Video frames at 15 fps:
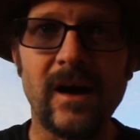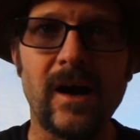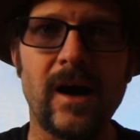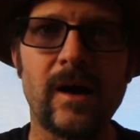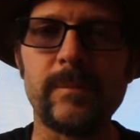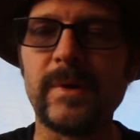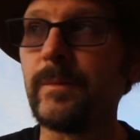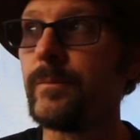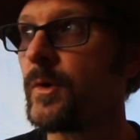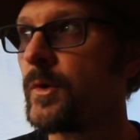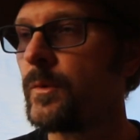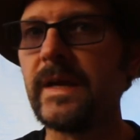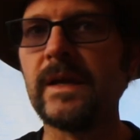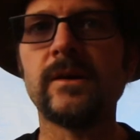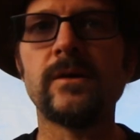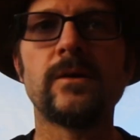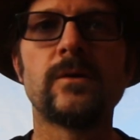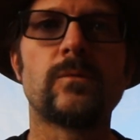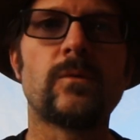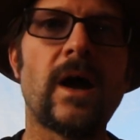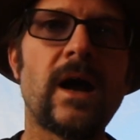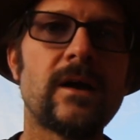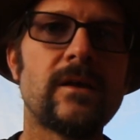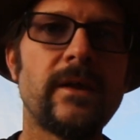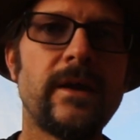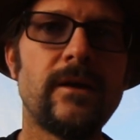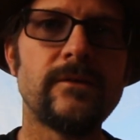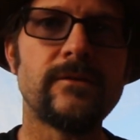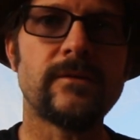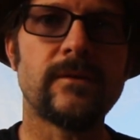um, in marine rock
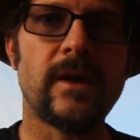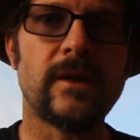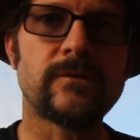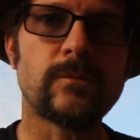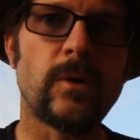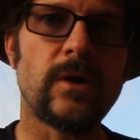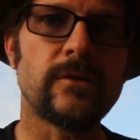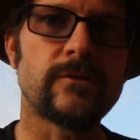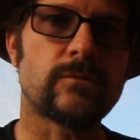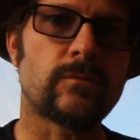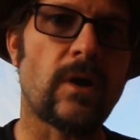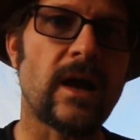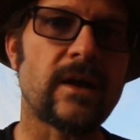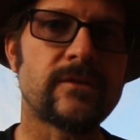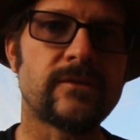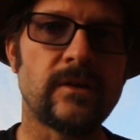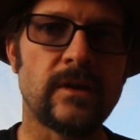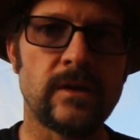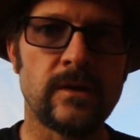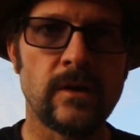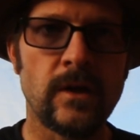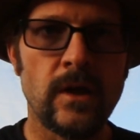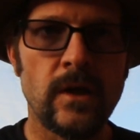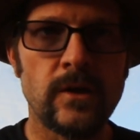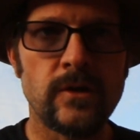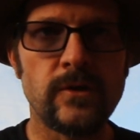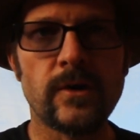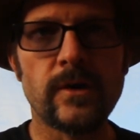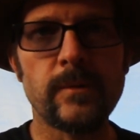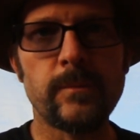layers, as well as rocks in
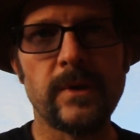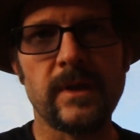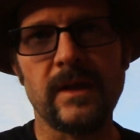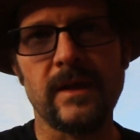Europe,